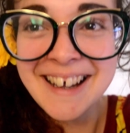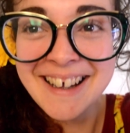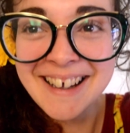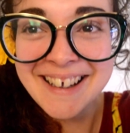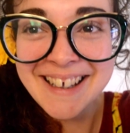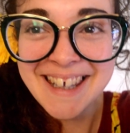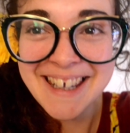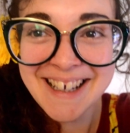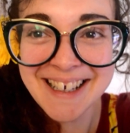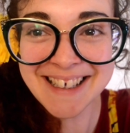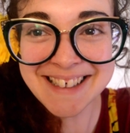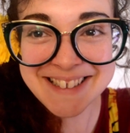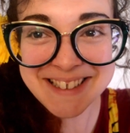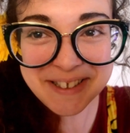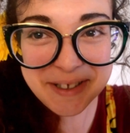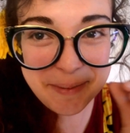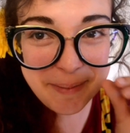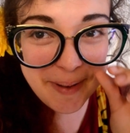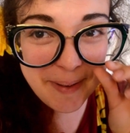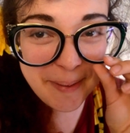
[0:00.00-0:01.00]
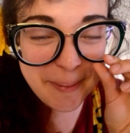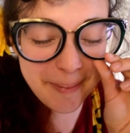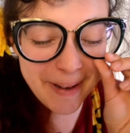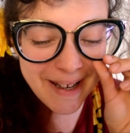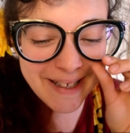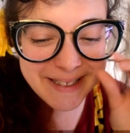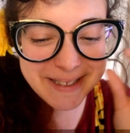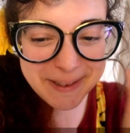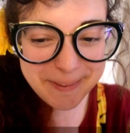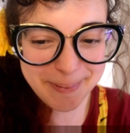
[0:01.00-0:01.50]
Okay, guys, so remember
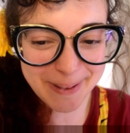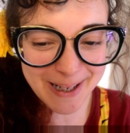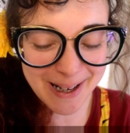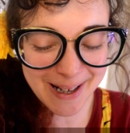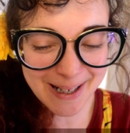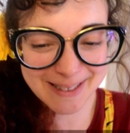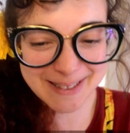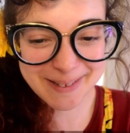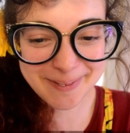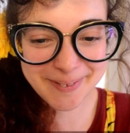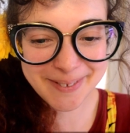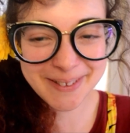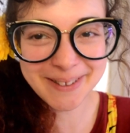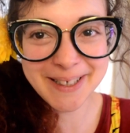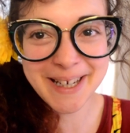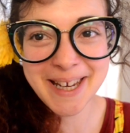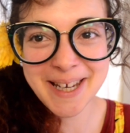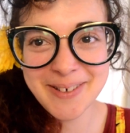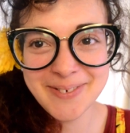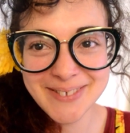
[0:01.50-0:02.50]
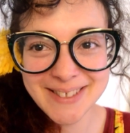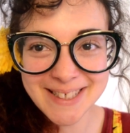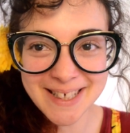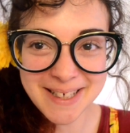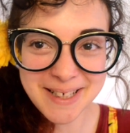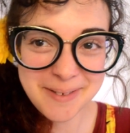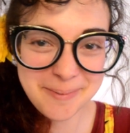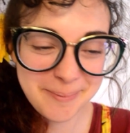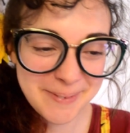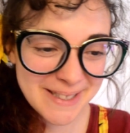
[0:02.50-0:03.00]
my super awesome creative
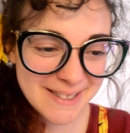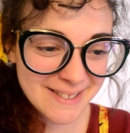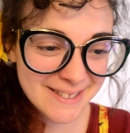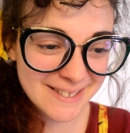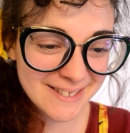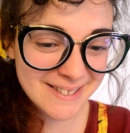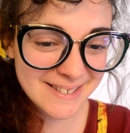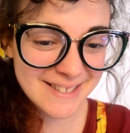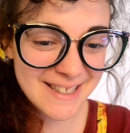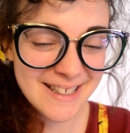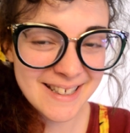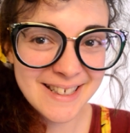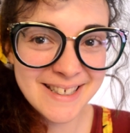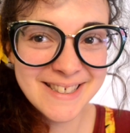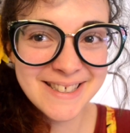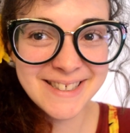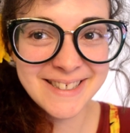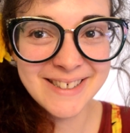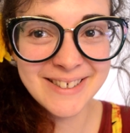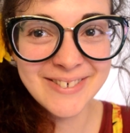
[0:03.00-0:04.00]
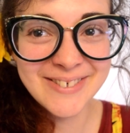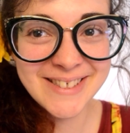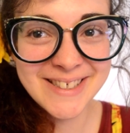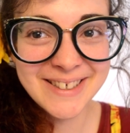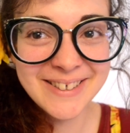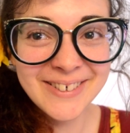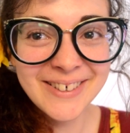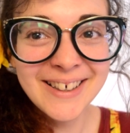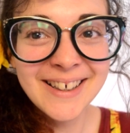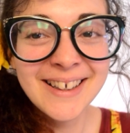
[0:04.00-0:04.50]
setup that I just showed
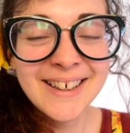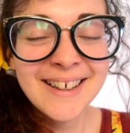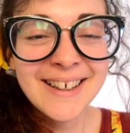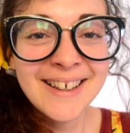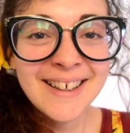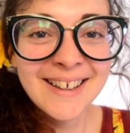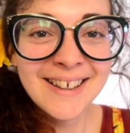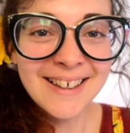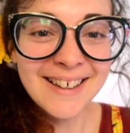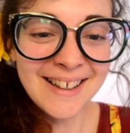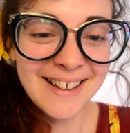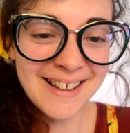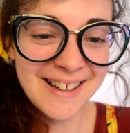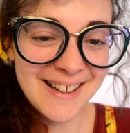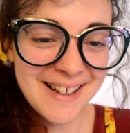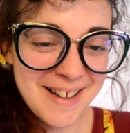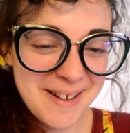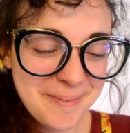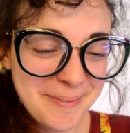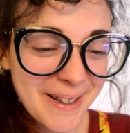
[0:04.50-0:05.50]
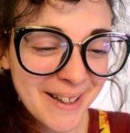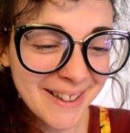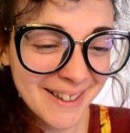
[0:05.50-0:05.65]
you? In our